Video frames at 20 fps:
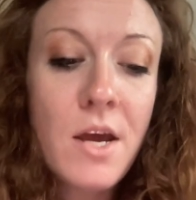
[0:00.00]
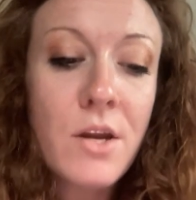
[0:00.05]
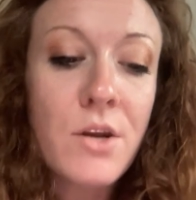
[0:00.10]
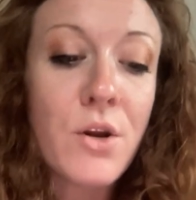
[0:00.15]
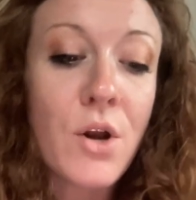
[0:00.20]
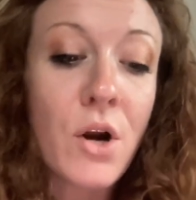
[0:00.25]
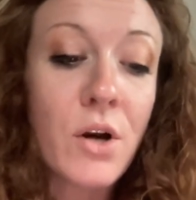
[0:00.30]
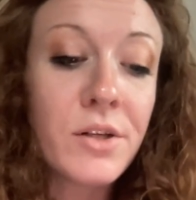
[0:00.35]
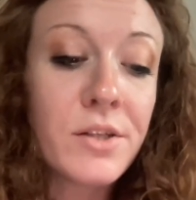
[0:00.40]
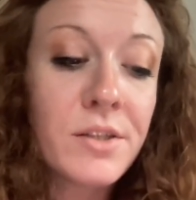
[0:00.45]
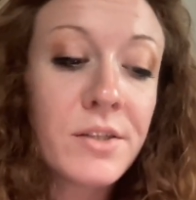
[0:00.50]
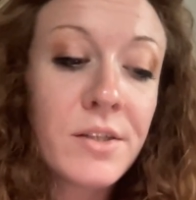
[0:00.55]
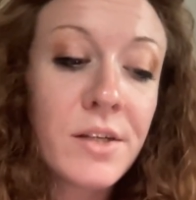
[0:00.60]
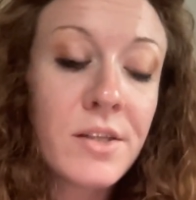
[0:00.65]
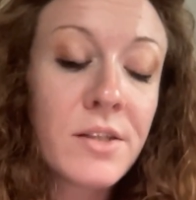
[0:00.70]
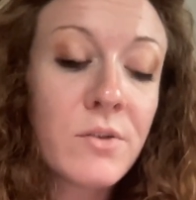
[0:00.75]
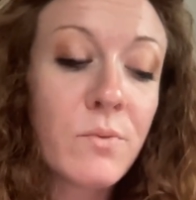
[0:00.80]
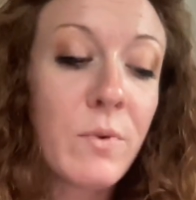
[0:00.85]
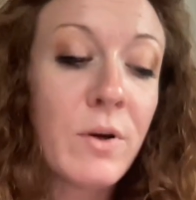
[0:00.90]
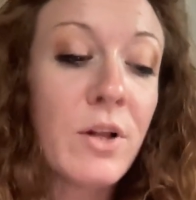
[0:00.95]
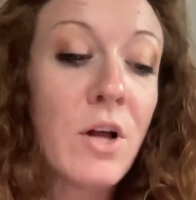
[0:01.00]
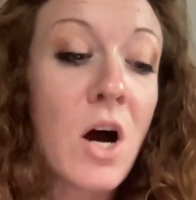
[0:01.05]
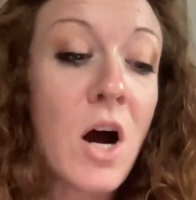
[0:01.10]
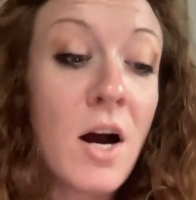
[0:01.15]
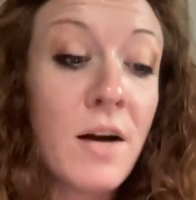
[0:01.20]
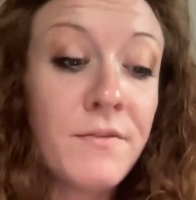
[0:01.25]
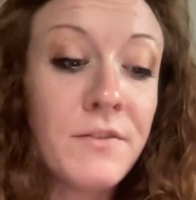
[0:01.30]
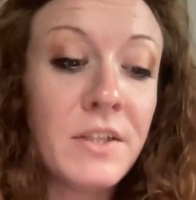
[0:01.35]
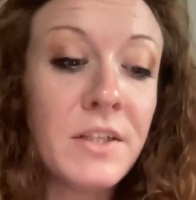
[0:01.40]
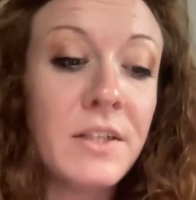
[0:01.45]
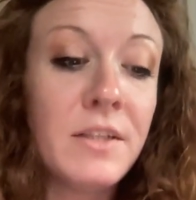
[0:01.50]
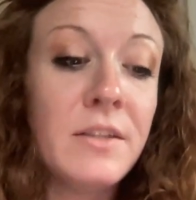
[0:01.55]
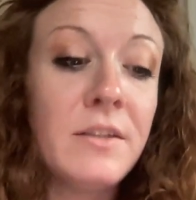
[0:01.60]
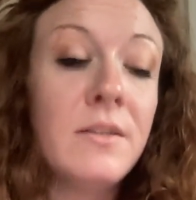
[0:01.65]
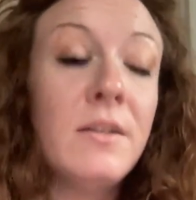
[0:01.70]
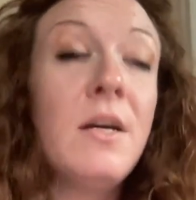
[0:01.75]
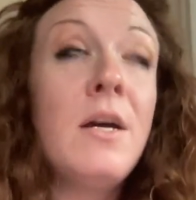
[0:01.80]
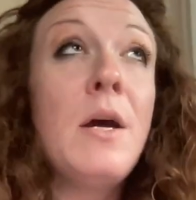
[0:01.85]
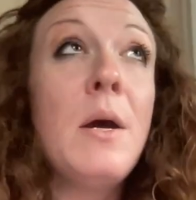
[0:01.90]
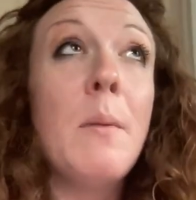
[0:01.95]
Narcissists will
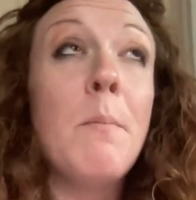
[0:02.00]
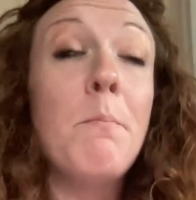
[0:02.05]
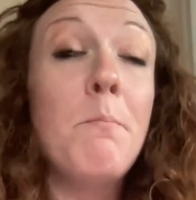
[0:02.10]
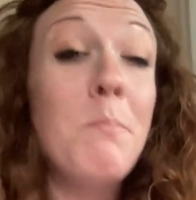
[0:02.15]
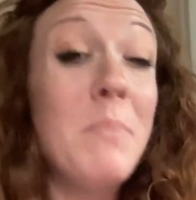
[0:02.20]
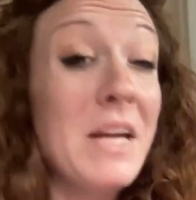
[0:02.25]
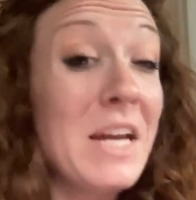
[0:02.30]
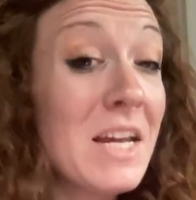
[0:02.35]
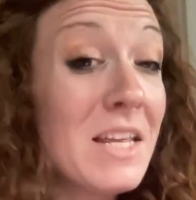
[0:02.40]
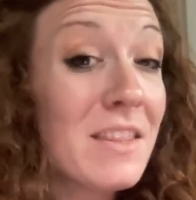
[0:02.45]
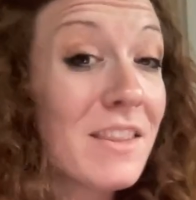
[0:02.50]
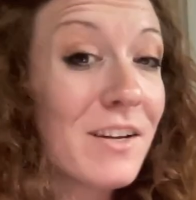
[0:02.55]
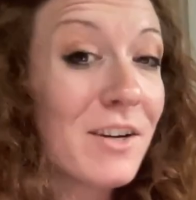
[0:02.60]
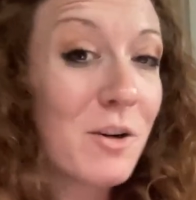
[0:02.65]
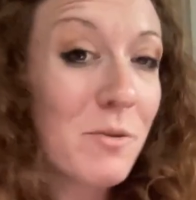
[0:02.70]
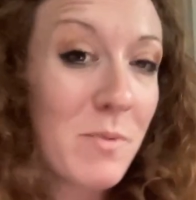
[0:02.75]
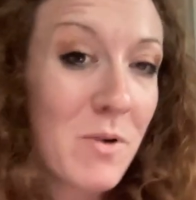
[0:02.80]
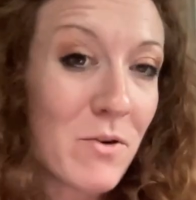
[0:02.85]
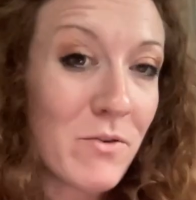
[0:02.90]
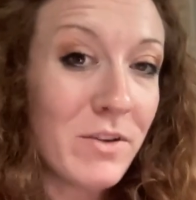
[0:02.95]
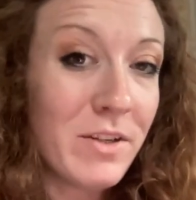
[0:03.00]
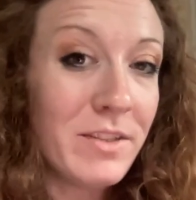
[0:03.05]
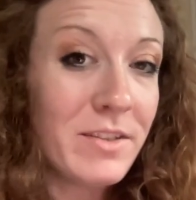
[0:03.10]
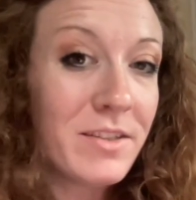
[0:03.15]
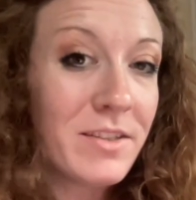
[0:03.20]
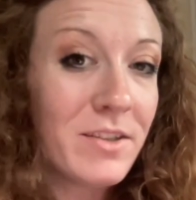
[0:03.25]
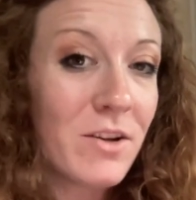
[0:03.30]
often beat their opponents.